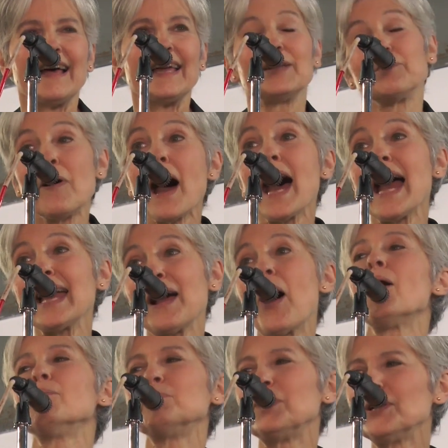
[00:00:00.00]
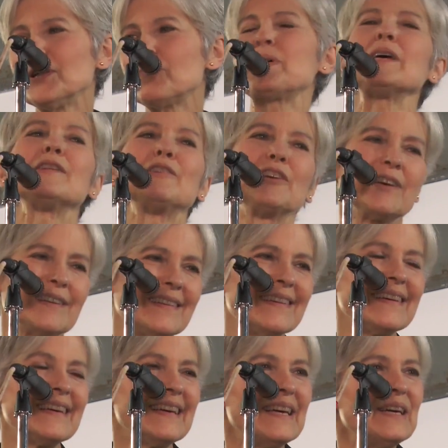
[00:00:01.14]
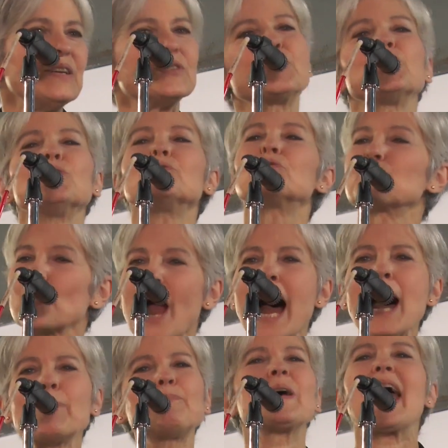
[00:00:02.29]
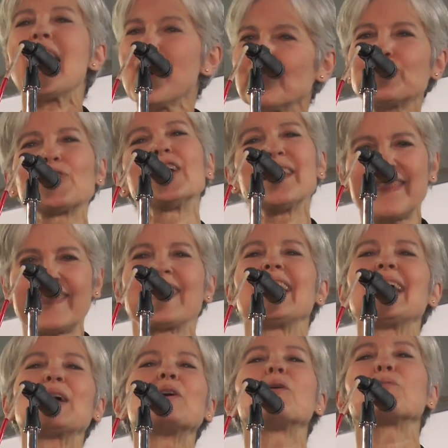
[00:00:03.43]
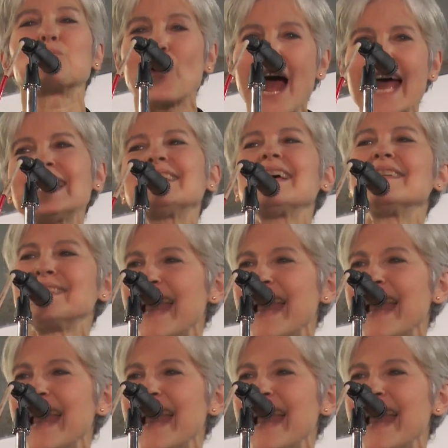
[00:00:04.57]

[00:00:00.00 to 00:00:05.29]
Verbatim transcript: in my humble opinion, to drop everything right